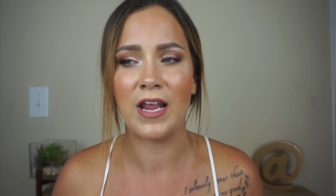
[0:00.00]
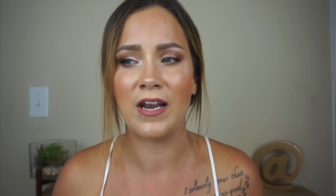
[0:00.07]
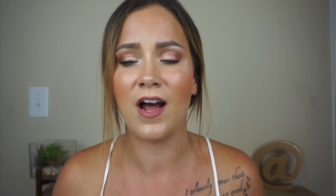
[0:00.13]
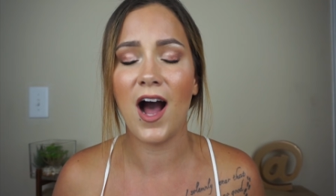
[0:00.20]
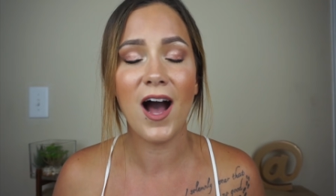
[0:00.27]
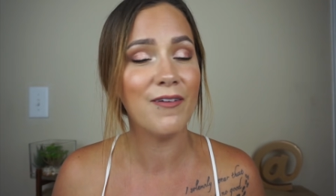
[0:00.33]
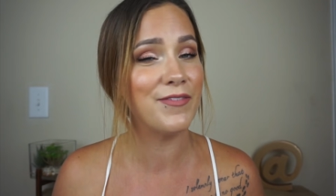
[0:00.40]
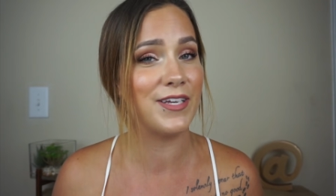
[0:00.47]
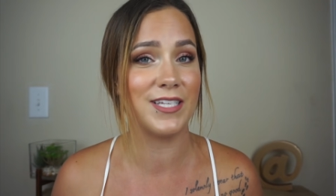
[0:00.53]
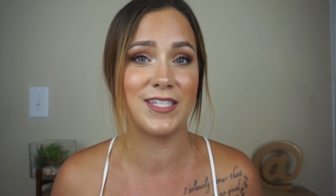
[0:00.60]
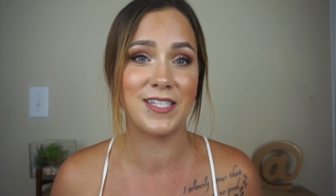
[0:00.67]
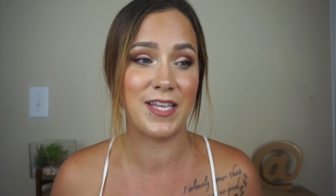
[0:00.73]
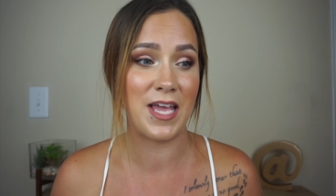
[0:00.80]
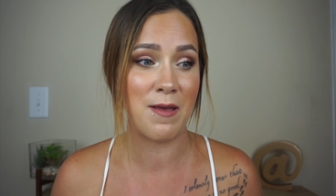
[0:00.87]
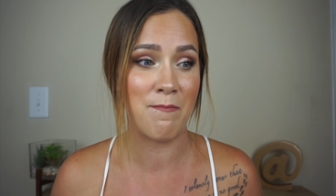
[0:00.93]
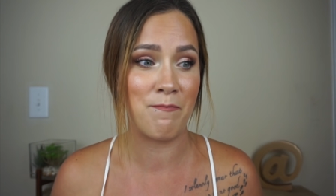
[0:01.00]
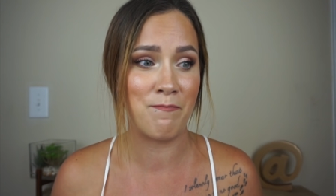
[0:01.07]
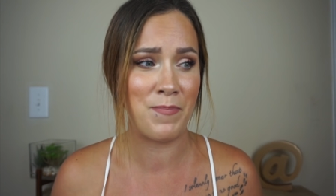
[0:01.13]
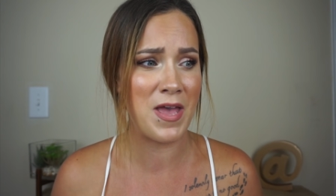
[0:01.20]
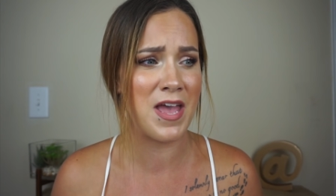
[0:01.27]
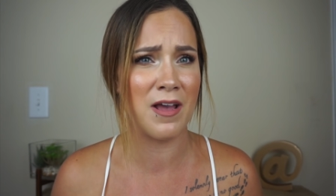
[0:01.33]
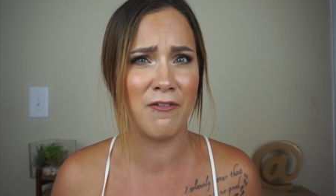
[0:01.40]
And obviously,
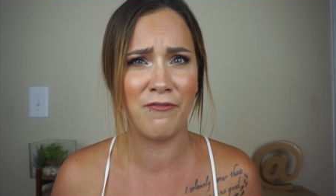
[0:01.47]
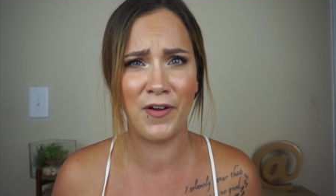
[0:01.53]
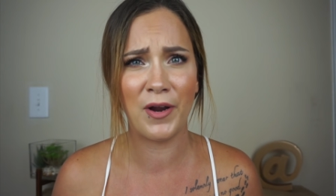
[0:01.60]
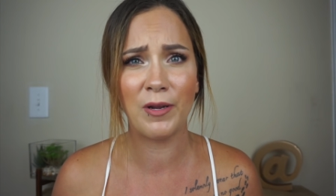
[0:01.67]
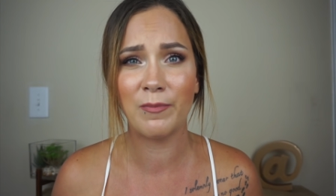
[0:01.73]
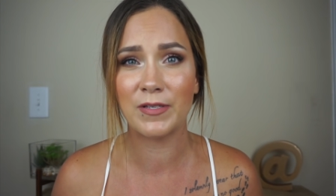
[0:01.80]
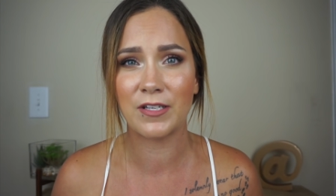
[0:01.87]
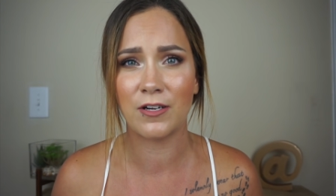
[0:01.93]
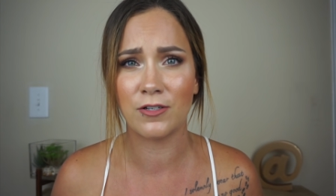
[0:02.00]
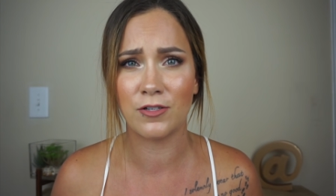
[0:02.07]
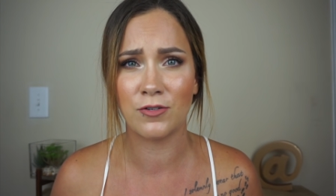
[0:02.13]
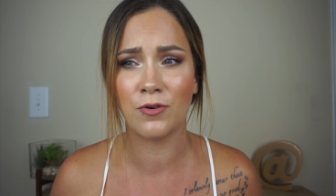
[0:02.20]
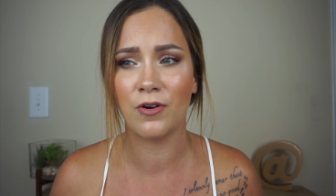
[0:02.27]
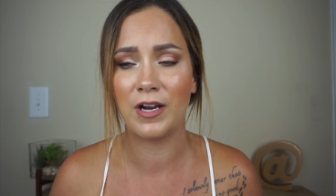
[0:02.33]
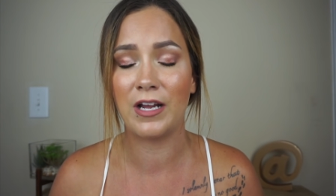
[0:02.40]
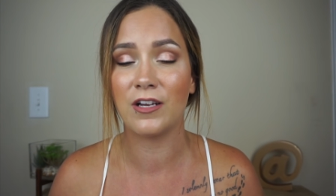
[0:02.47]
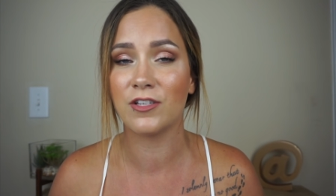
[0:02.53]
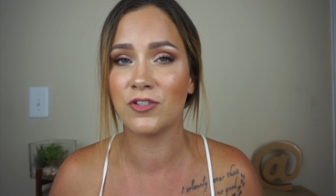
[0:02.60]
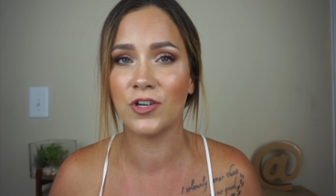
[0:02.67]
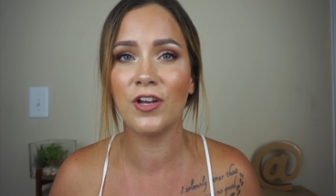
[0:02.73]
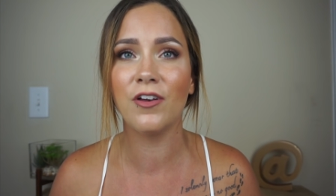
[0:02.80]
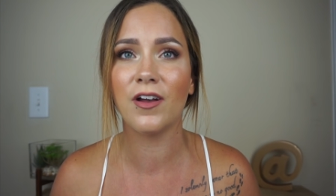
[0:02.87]
being a very bizarre story,
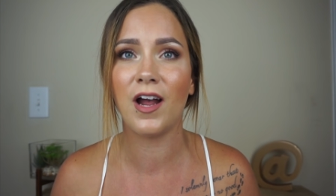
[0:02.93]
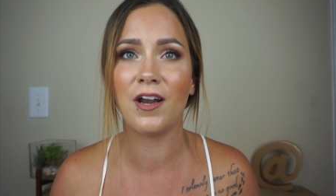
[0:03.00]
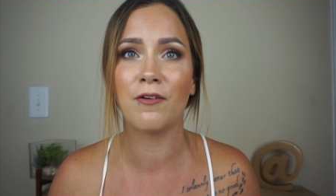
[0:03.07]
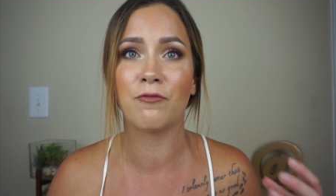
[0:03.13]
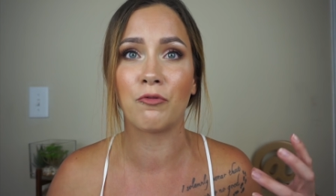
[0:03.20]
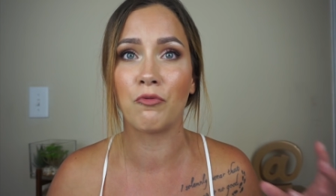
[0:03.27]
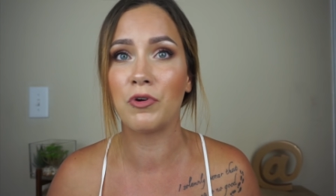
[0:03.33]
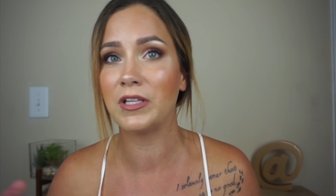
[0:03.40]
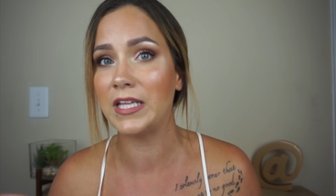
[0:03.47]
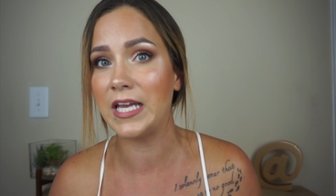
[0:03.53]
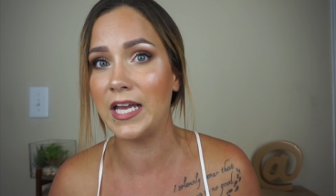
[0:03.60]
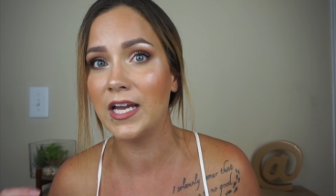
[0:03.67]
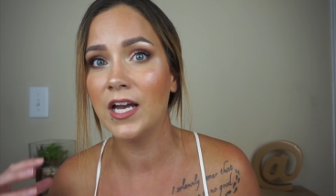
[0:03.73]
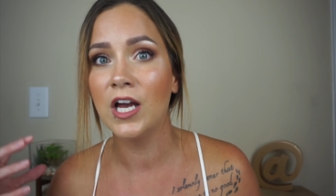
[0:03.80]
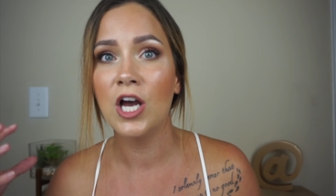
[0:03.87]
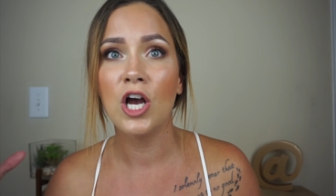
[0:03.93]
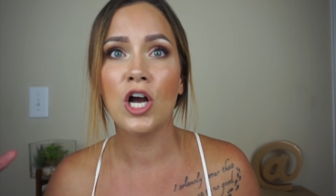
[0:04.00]
Australia kind of really